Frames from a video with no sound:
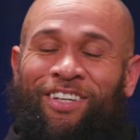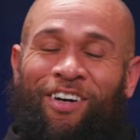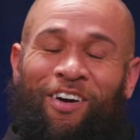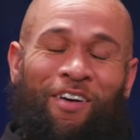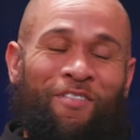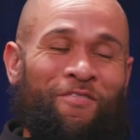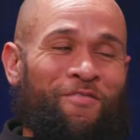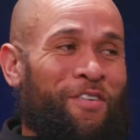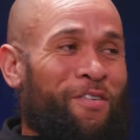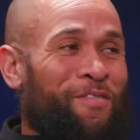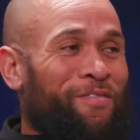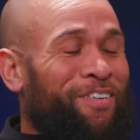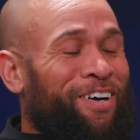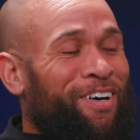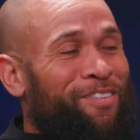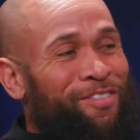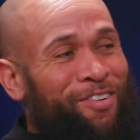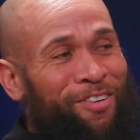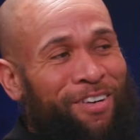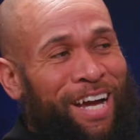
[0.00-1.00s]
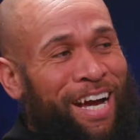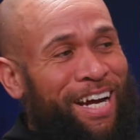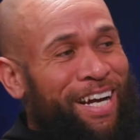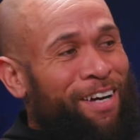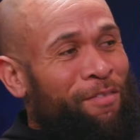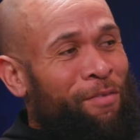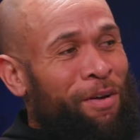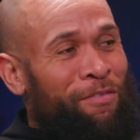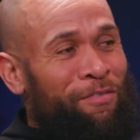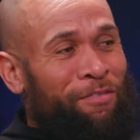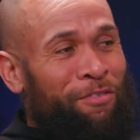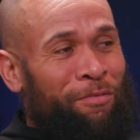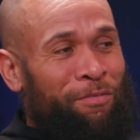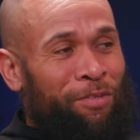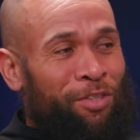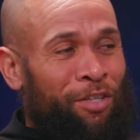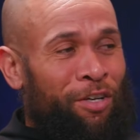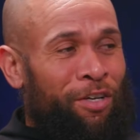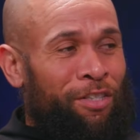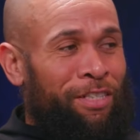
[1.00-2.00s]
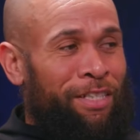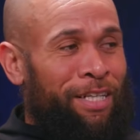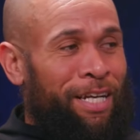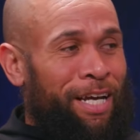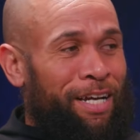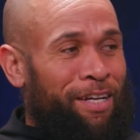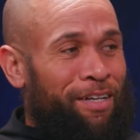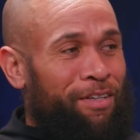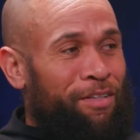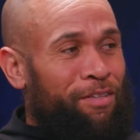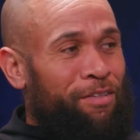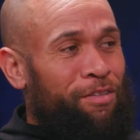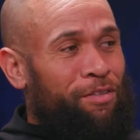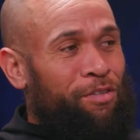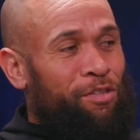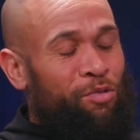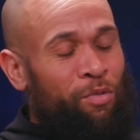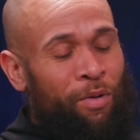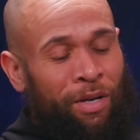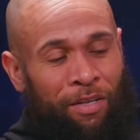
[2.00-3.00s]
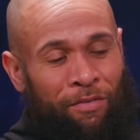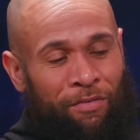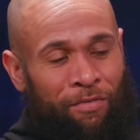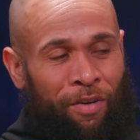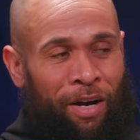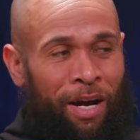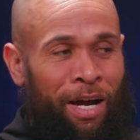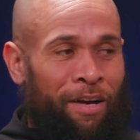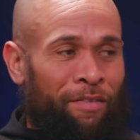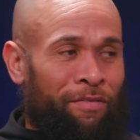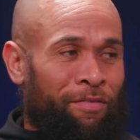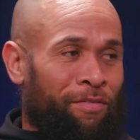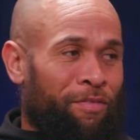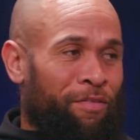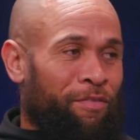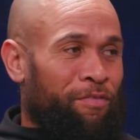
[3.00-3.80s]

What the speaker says: So I remember, bro, like I went from charging like 25,